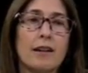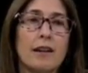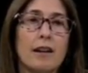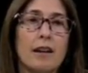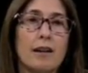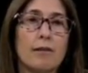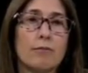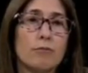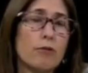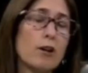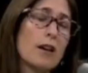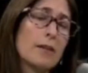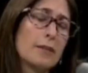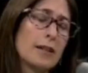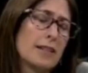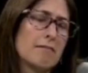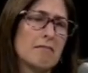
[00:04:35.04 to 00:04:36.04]

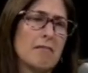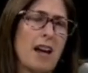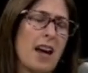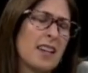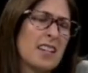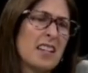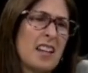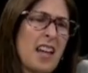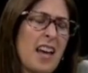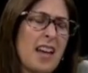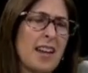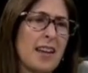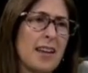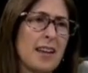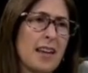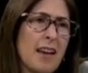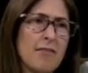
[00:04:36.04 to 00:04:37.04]
I get a
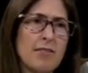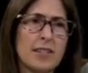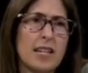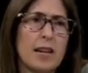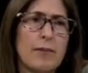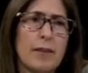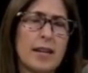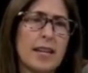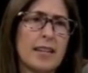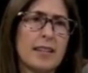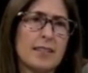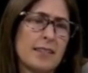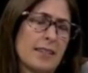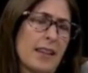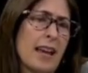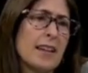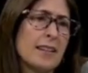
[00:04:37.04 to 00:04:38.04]
headache every time I get a
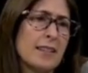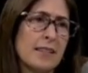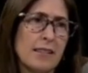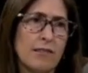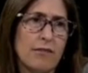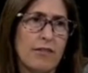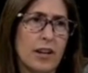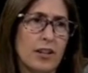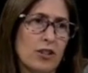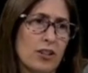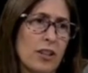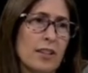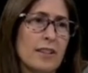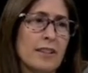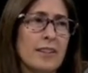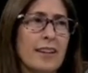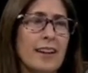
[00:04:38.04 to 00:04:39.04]
sinus
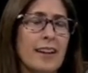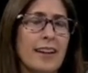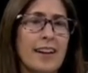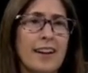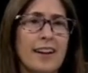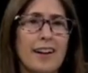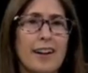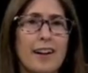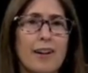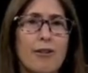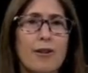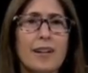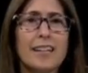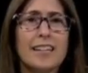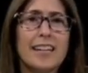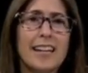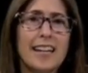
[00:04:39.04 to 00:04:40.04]
infection, or
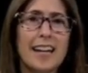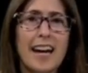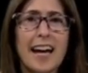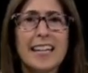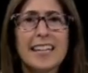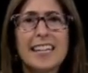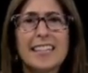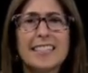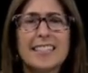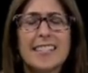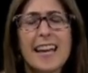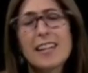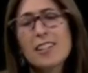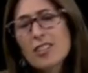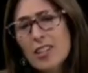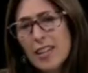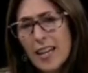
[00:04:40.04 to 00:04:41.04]
I get
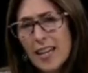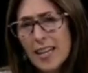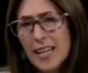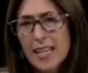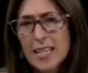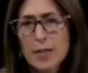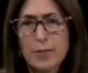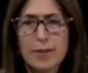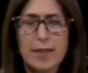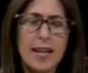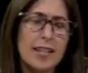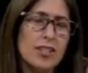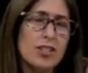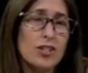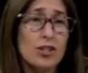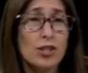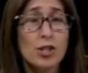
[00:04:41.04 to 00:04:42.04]
tension headaches, but
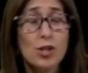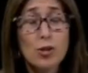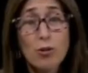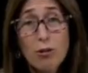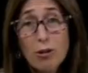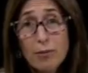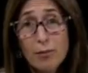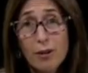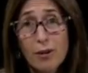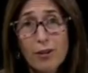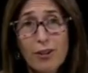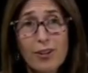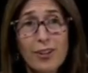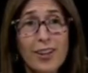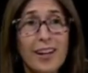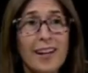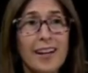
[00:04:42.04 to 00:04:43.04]
that's just
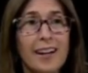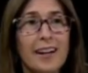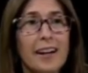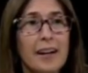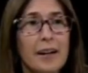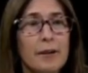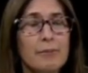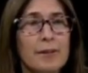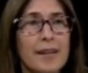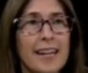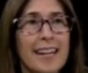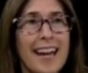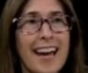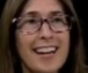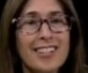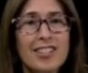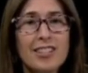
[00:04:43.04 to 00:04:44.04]
normal. And
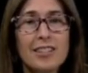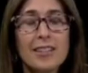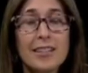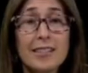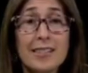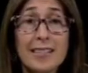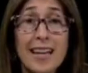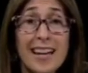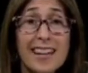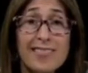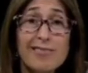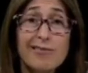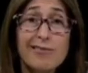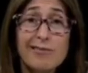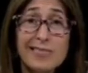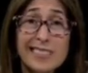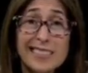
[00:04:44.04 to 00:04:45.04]
actually, that's not
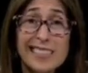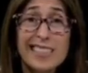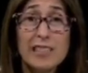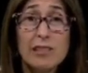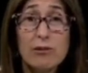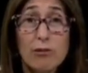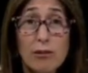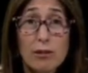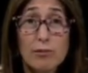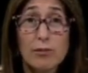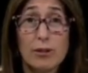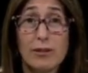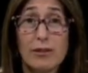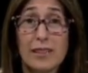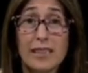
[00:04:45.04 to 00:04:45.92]
really normal.